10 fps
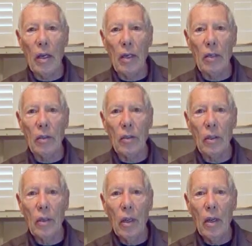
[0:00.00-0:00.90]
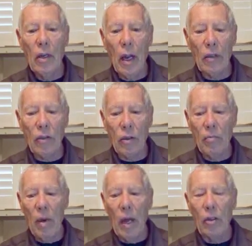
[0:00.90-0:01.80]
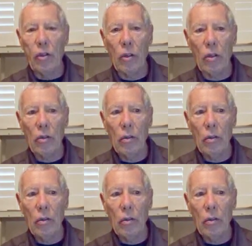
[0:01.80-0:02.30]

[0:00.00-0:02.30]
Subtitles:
is, not some magic.